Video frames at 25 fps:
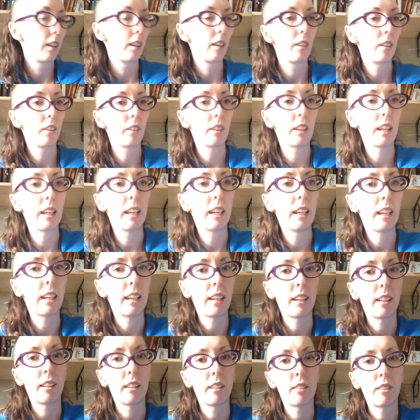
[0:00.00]

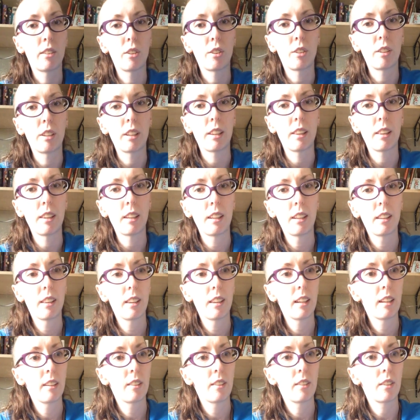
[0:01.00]
Okay, so I think
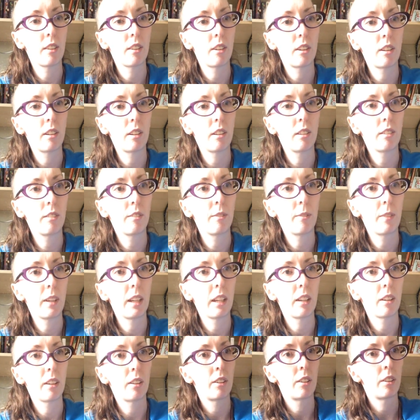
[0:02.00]
that's all of
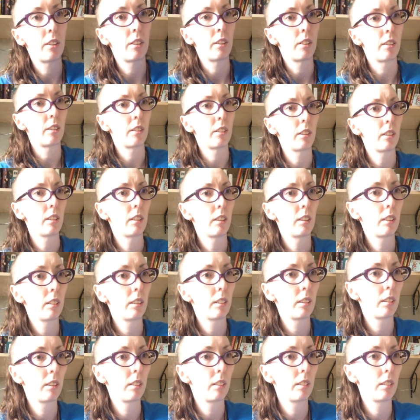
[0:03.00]
my haul.
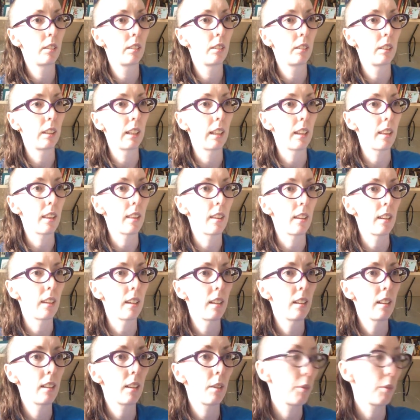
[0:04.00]
I
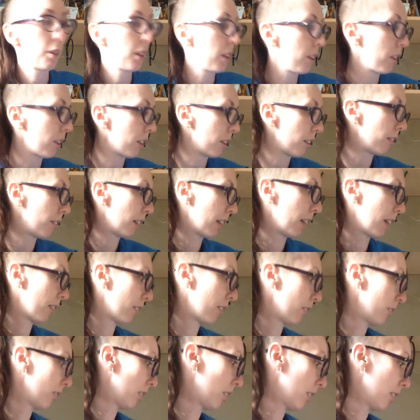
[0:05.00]
think. Let me look
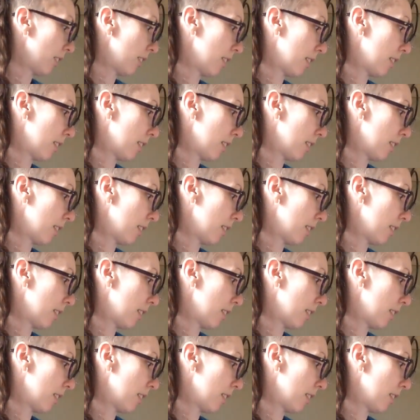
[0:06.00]
around.